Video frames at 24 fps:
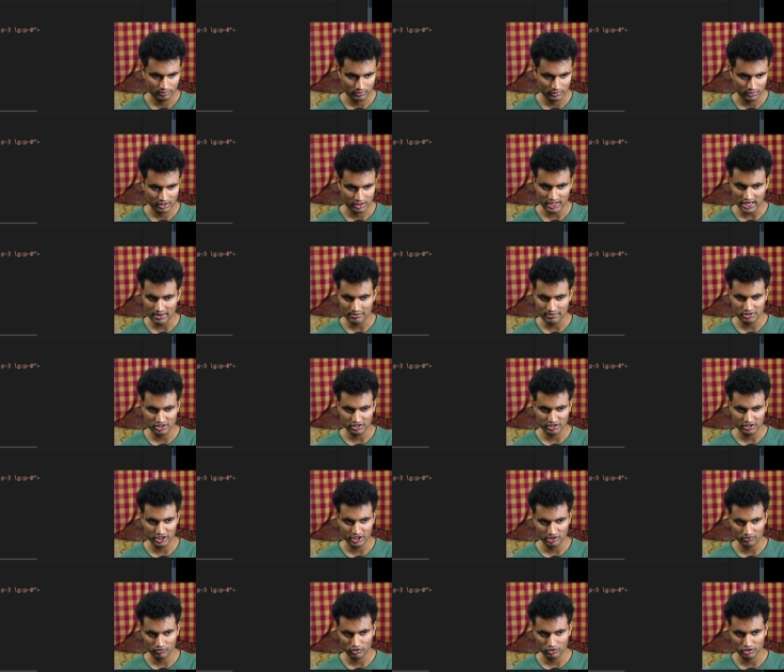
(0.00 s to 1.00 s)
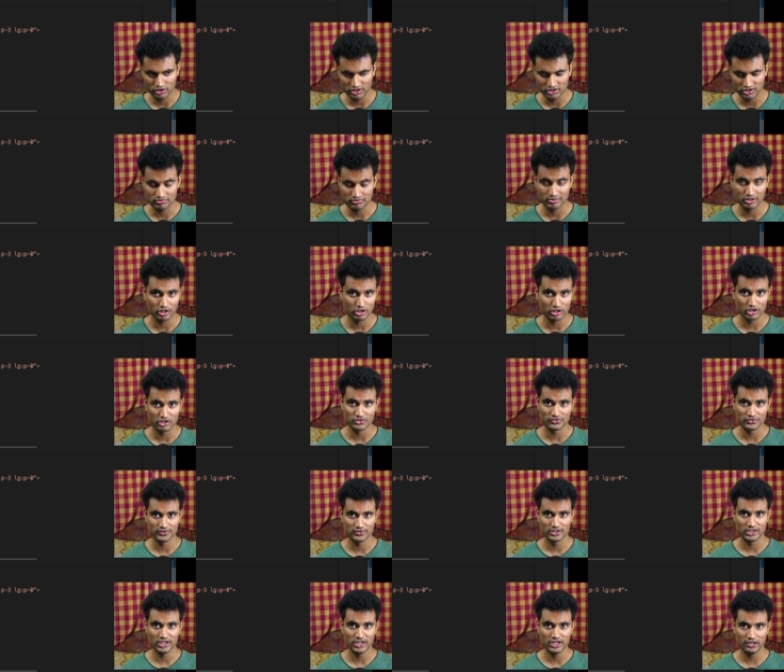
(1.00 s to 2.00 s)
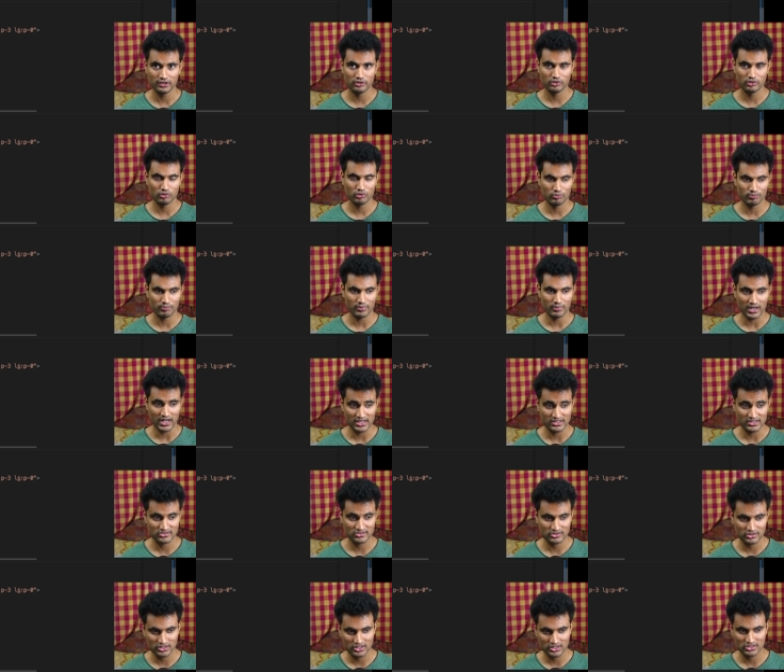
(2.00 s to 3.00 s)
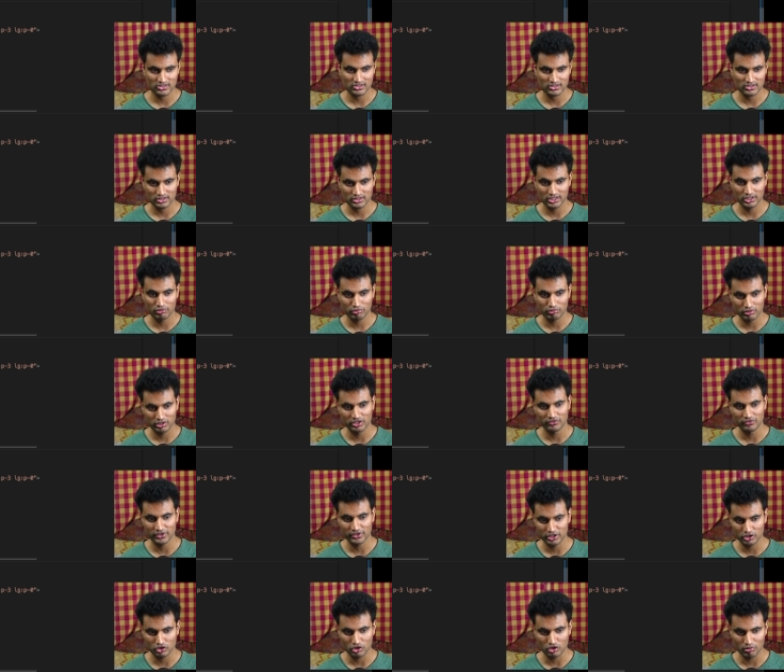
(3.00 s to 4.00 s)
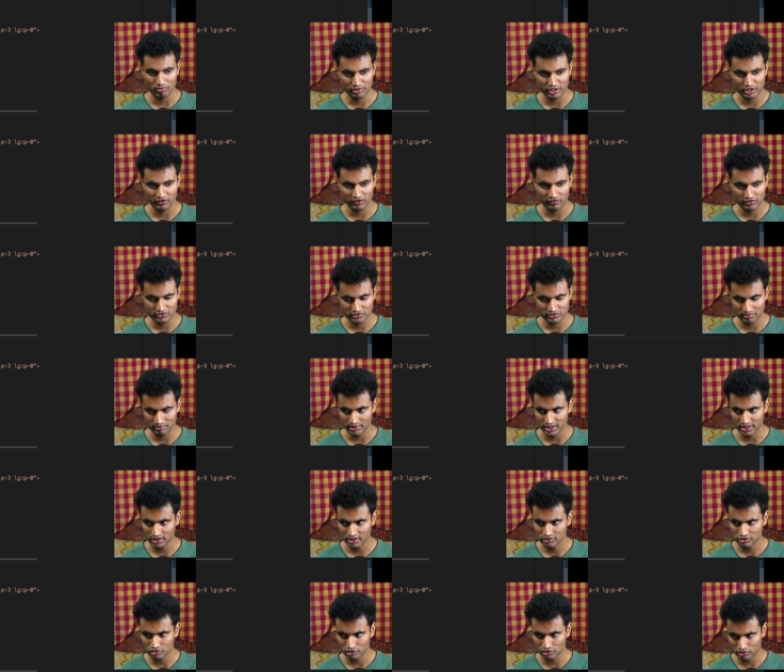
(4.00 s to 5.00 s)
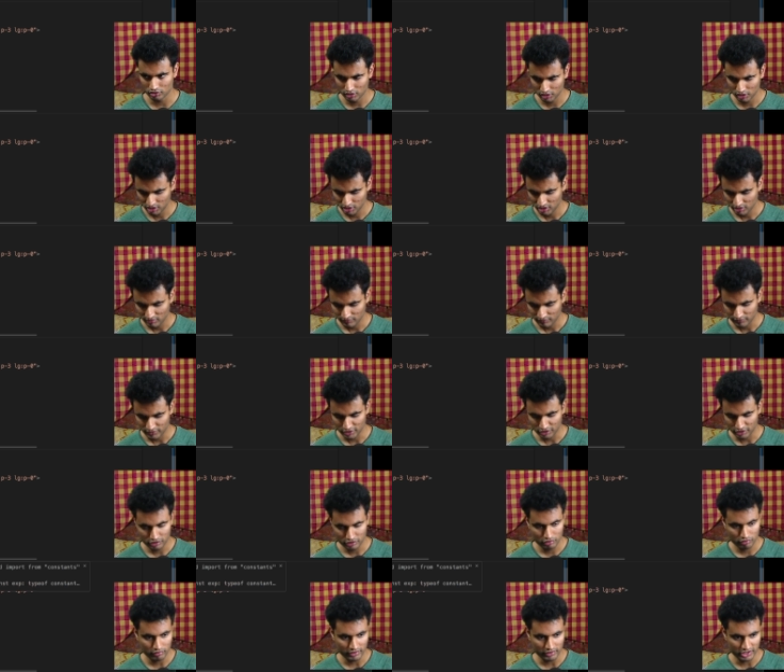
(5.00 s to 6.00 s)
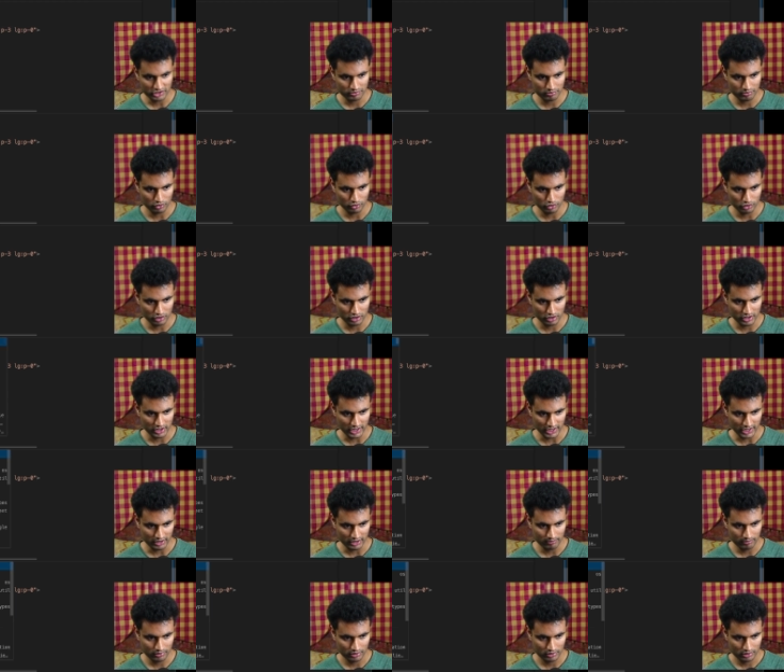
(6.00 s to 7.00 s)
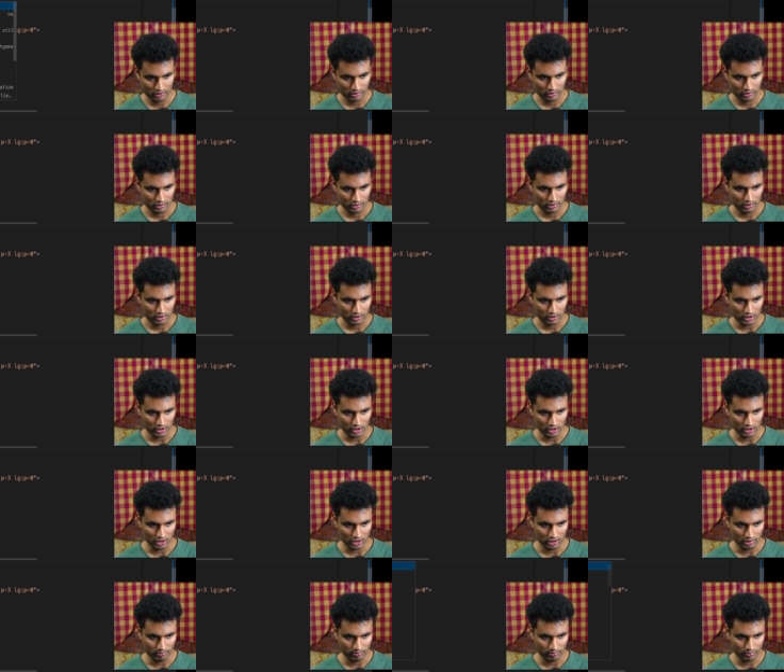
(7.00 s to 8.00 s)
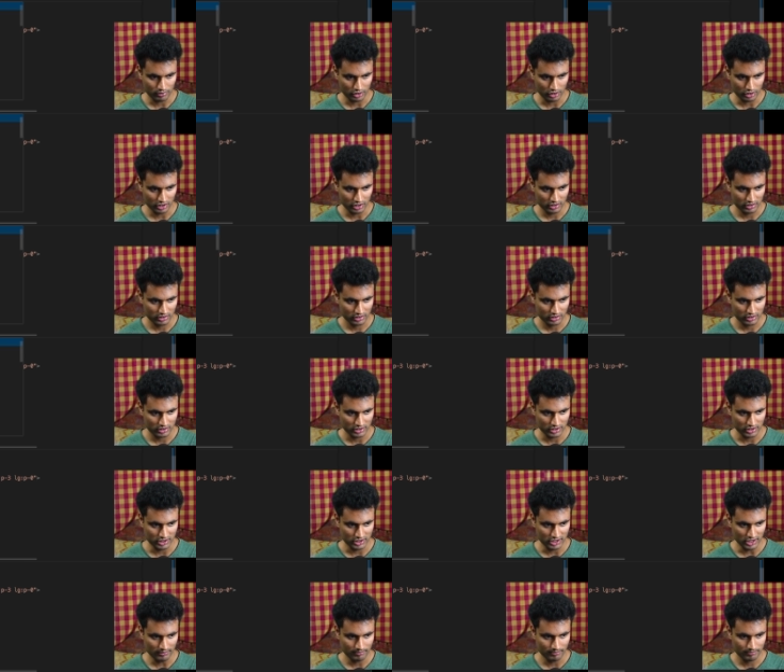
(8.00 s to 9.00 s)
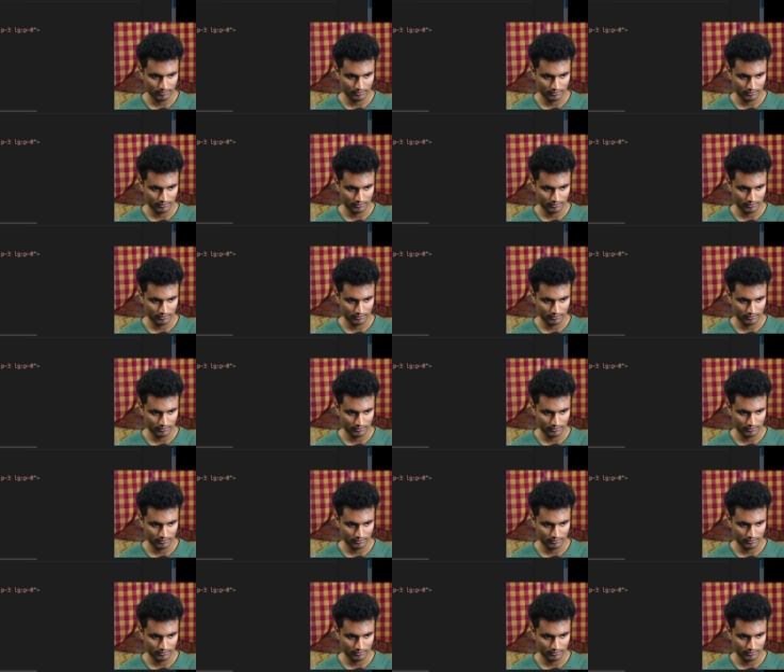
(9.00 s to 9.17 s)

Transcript: type generator for this, because we need to pass this into a different component which we make. So we're going to do export type product. Yep.